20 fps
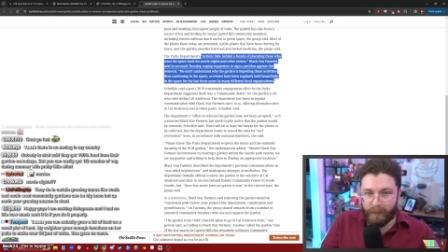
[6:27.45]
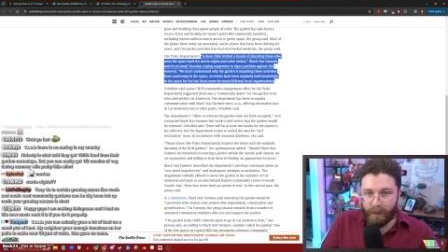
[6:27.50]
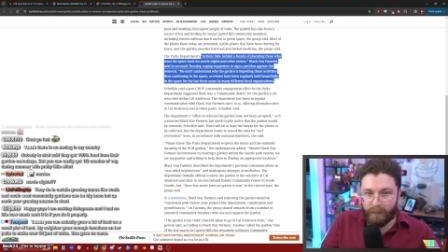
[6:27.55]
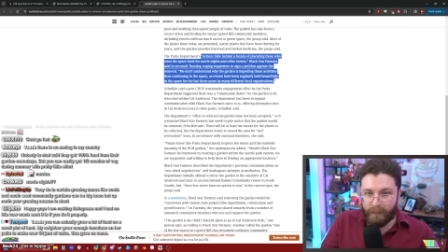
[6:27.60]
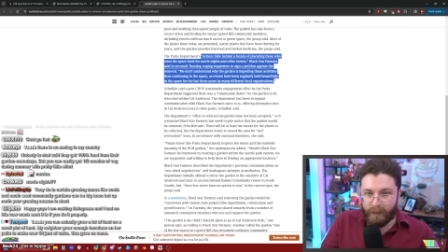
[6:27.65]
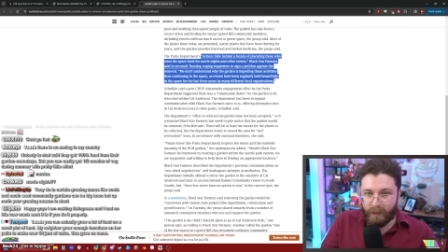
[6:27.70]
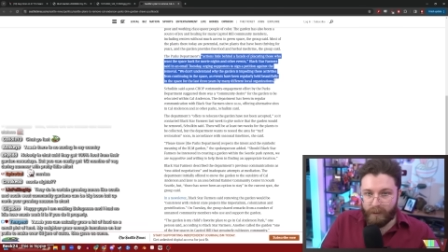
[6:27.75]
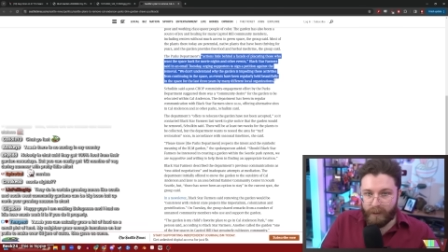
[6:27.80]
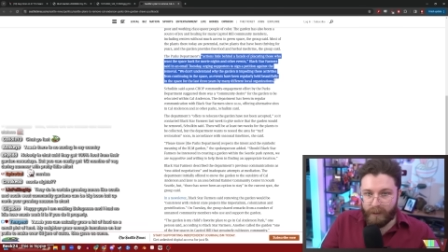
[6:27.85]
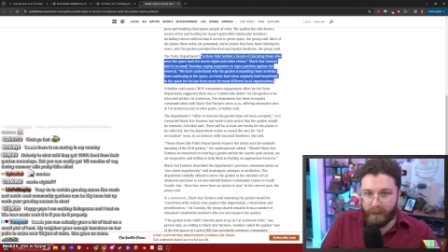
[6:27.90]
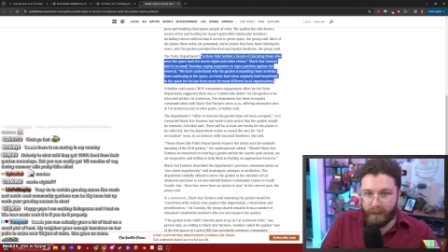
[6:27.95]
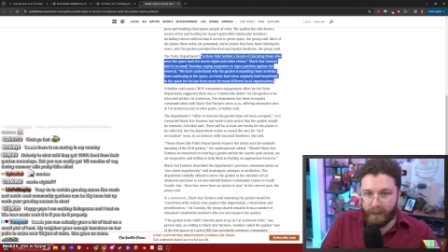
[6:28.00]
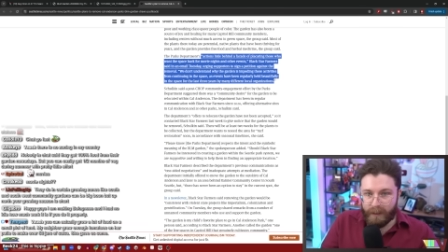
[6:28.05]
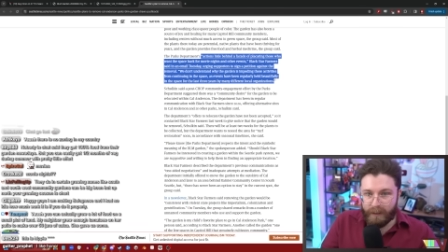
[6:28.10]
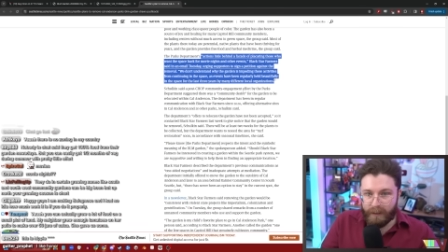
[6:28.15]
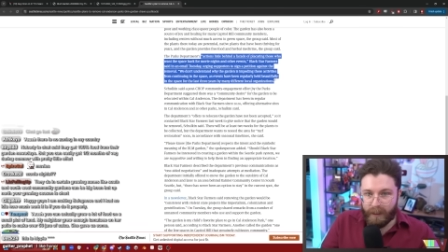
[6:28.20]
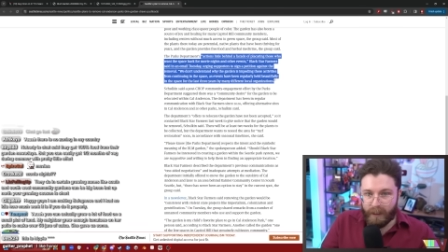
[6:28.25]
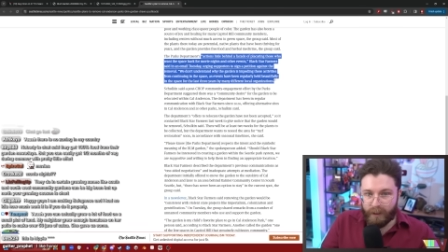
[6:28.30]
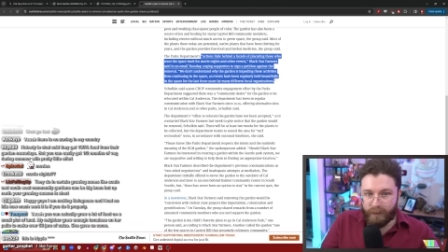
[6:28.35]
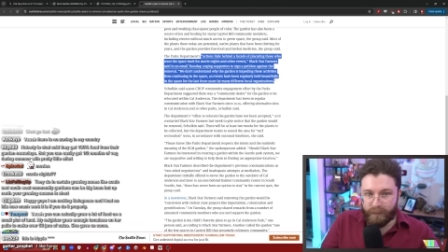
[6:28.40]
community
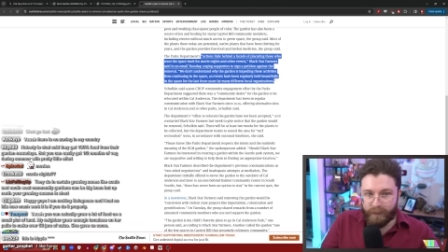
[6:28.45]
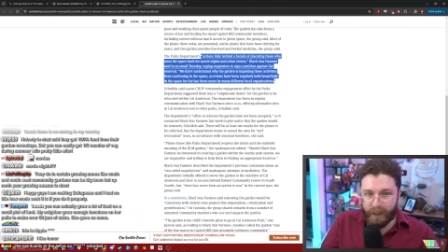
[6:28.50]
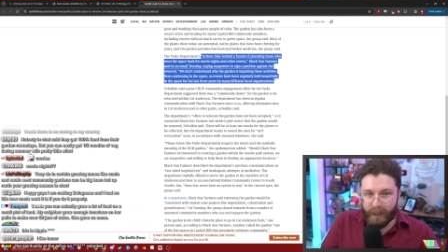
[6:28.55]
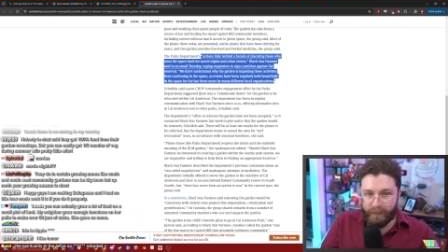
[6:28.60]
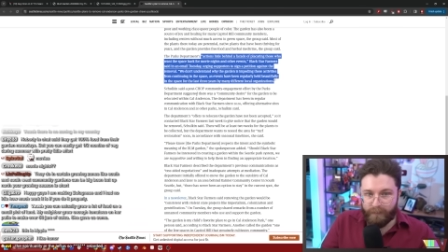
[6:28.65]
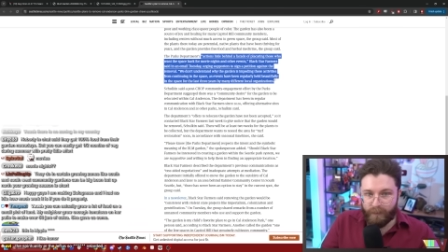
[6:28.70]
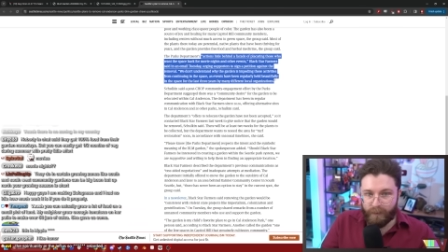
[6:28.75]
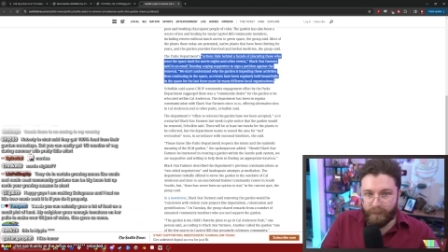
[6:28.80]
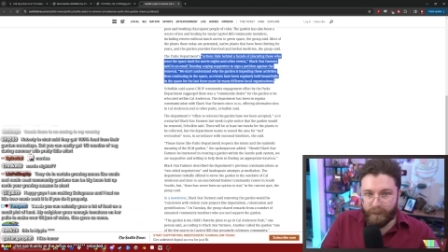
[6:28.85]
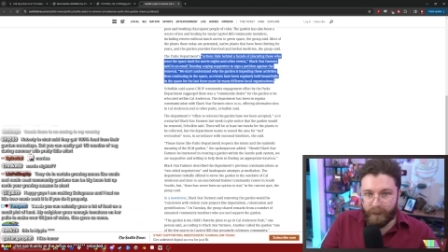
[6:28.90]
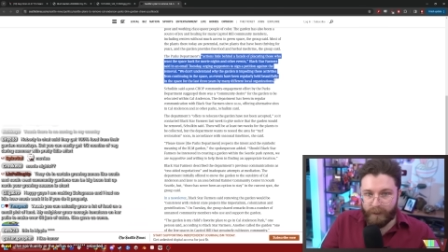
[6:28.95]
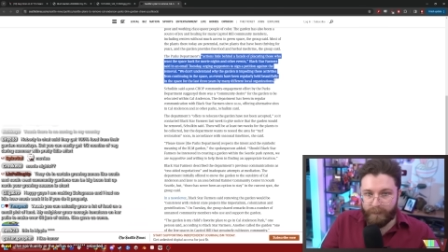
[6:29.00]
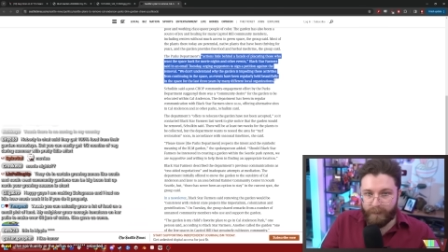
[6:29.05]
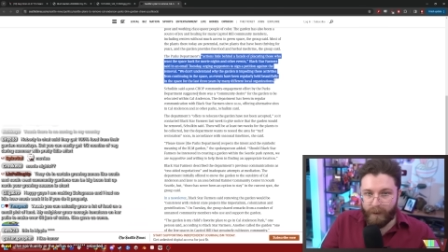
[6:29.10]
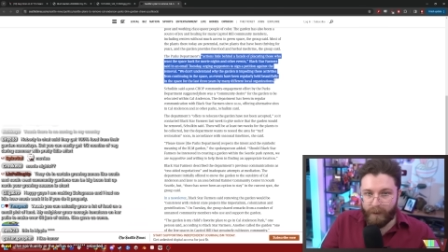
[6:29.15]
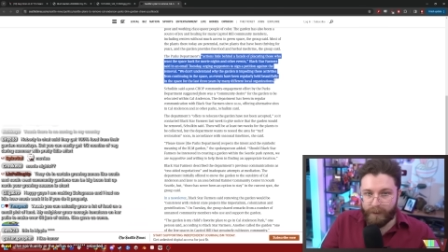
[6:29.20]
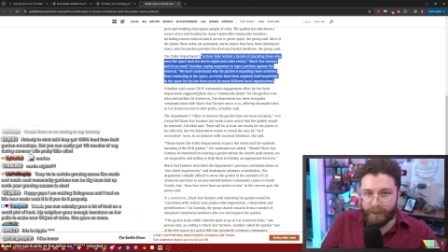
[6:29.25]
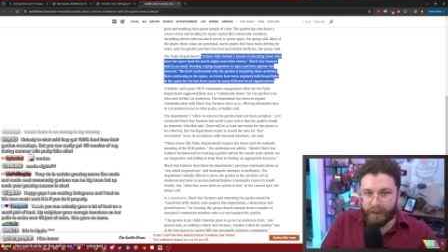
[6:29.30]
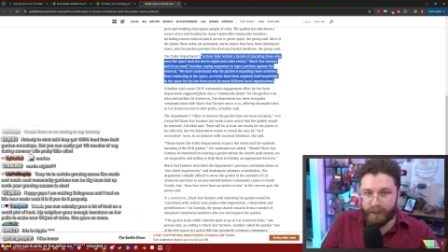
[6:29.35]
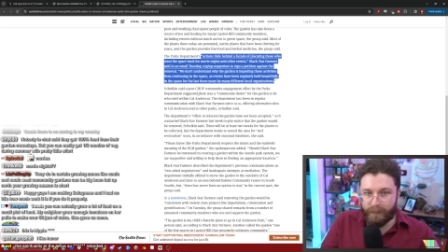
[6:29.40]
engagement effort by the
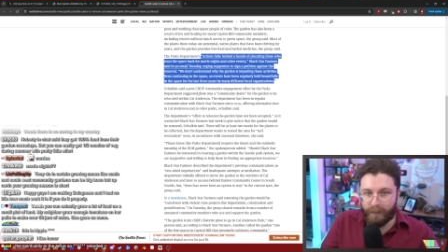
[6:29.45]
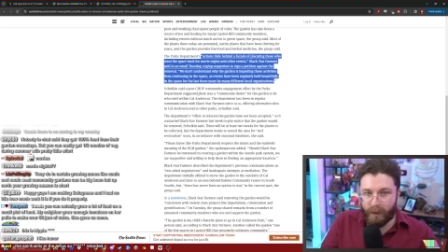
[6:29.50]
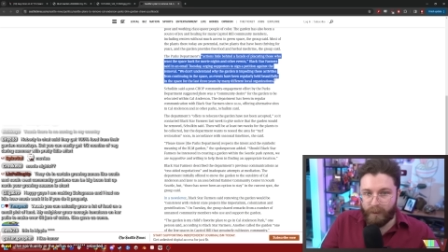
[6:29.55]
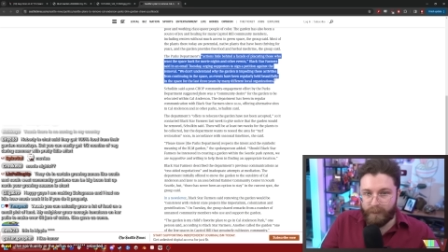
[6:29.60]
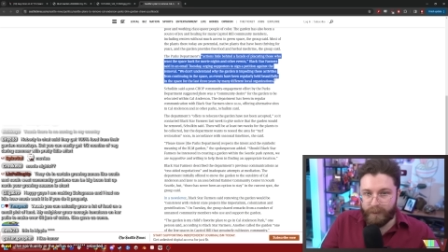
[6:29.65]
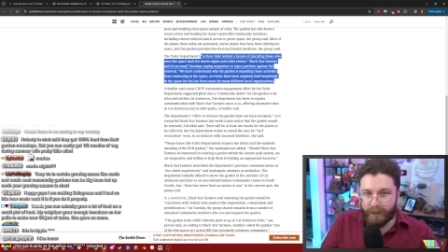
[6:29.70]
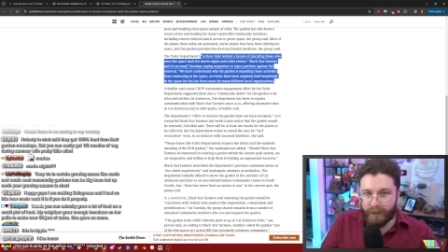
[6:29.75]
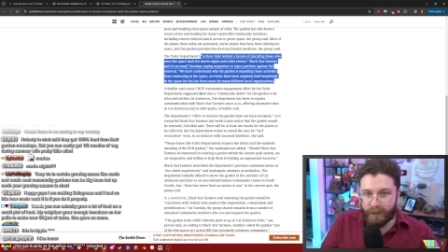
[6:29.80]
Parks Department